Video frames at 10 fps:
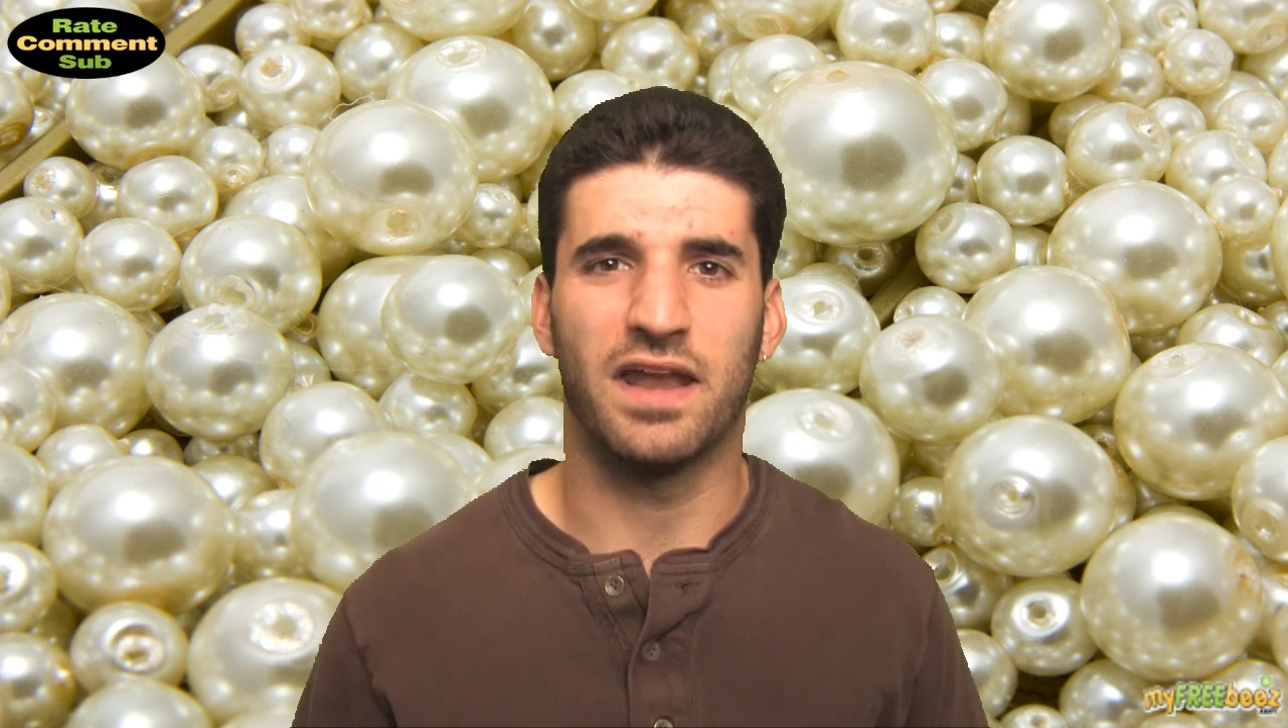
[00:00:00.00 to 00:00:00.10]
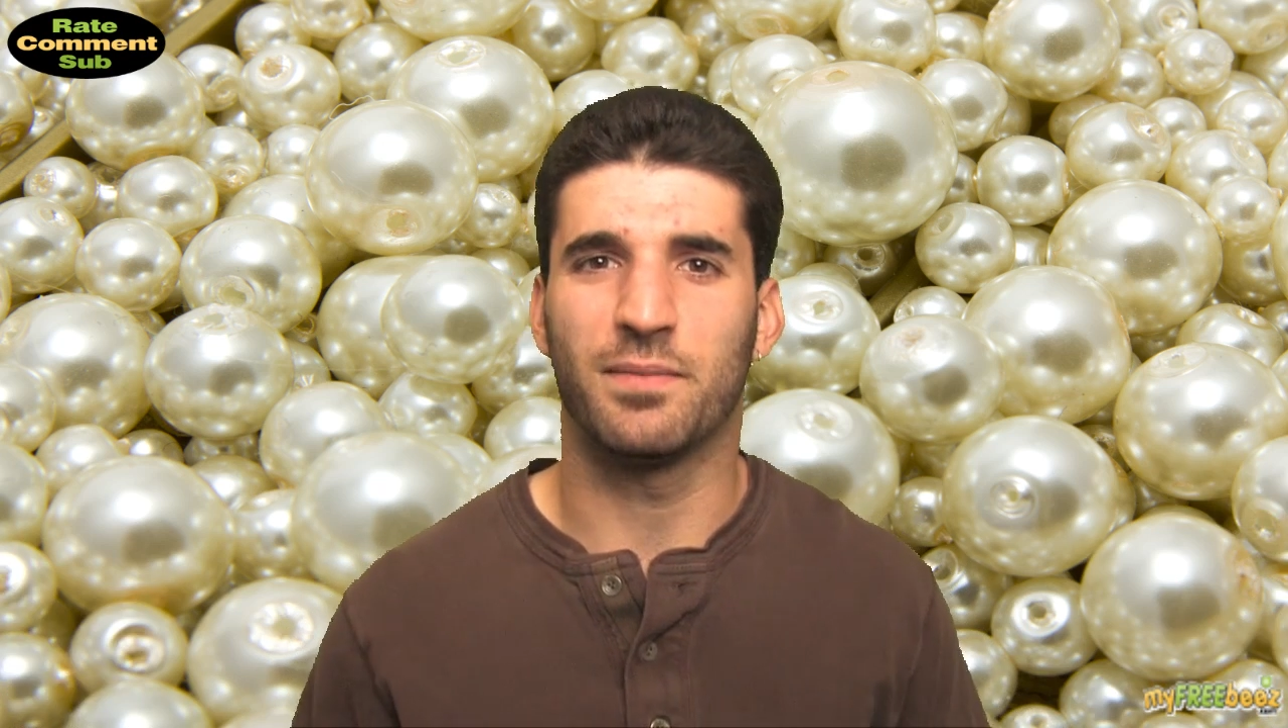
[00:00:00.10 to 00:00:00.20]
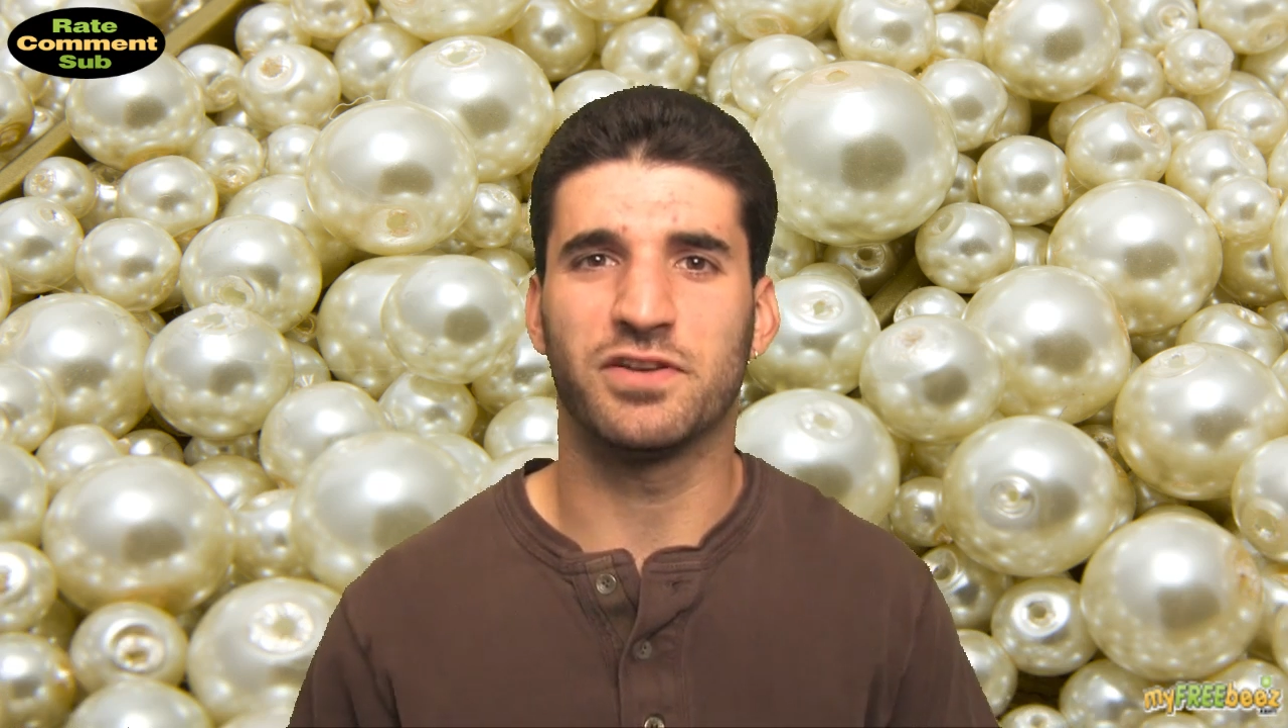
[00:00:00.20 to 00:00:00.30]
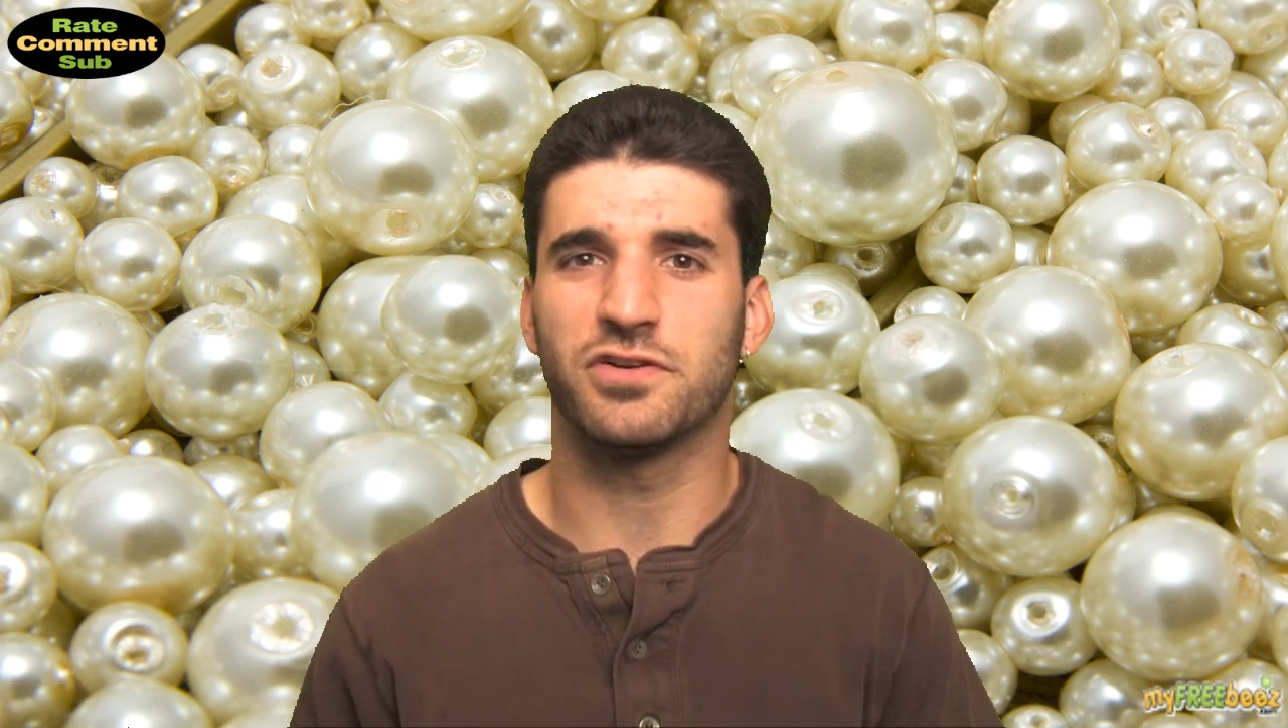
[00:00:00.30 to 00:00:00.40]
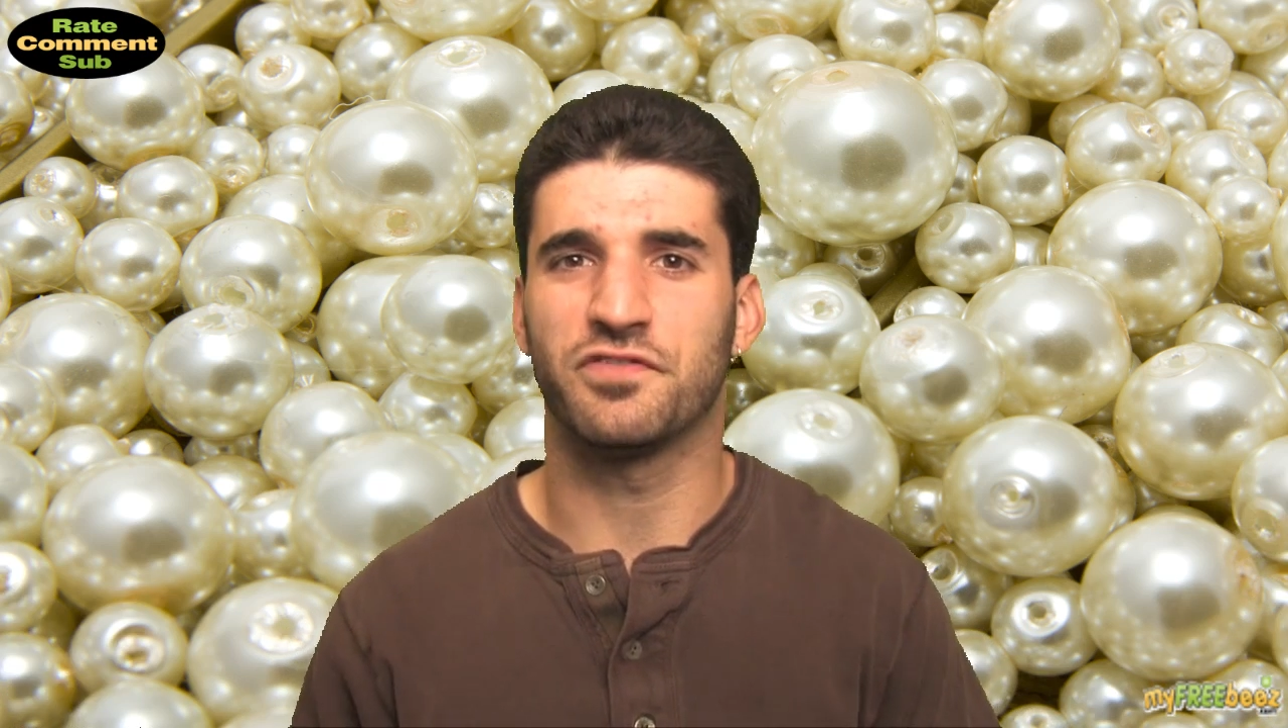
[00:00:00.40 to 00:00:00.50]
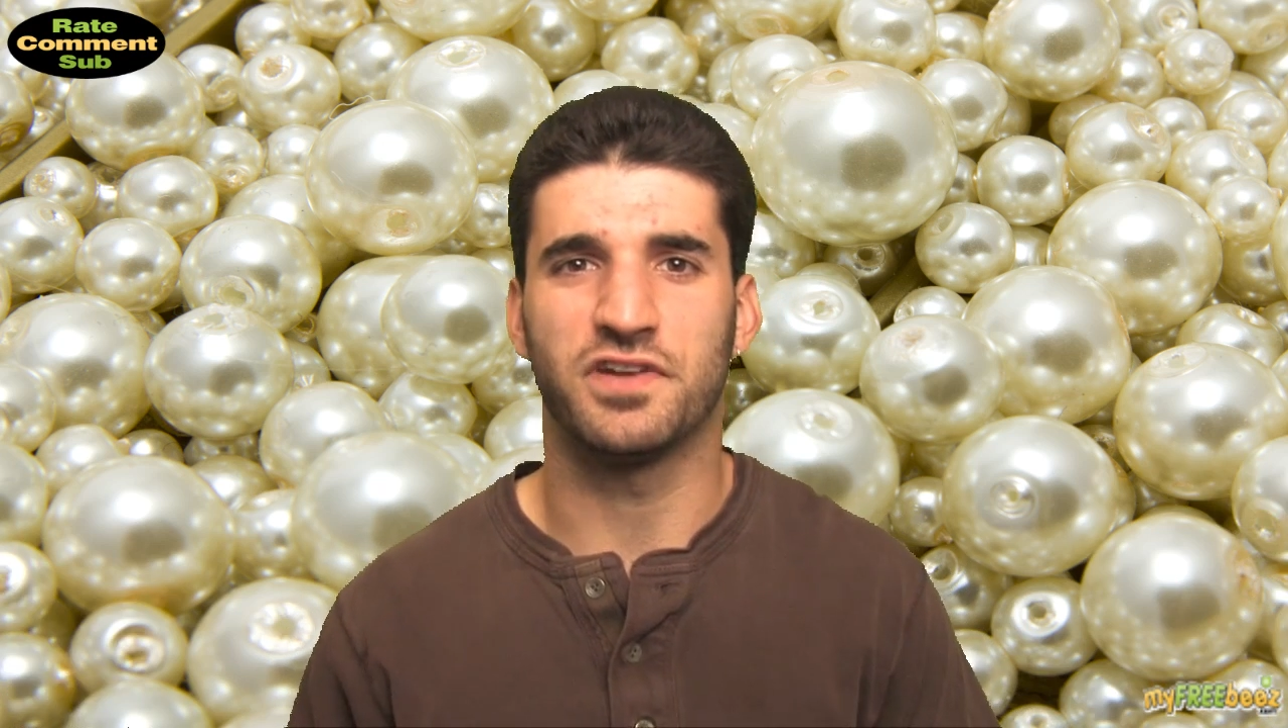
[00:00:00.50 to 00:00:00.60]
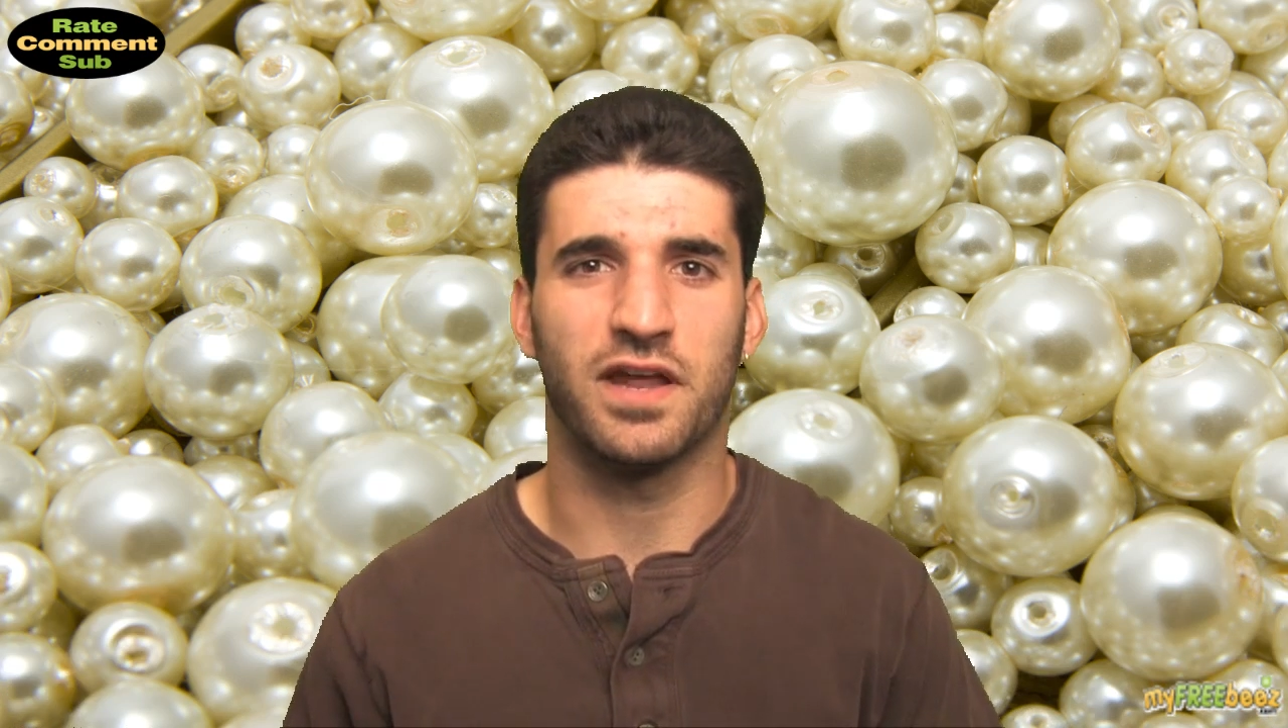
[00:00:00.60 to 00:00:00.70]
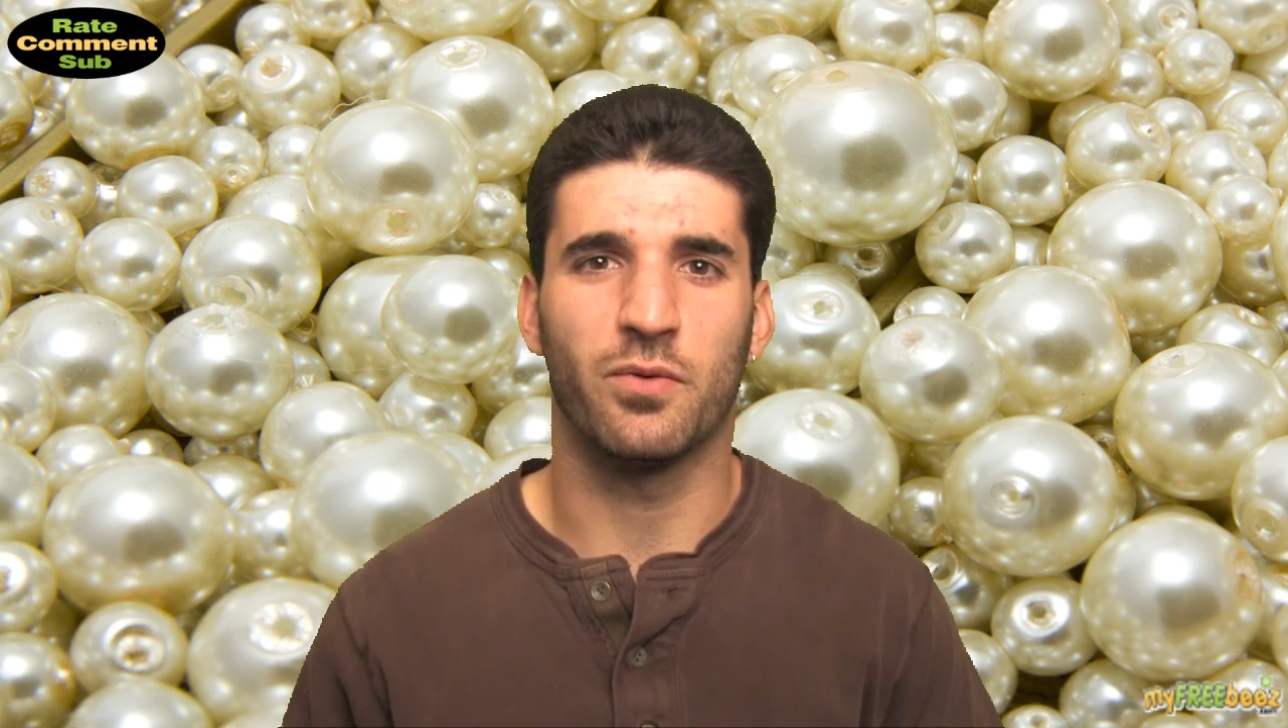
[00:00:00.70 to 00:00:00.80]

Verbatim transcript: I'm not sure if your dad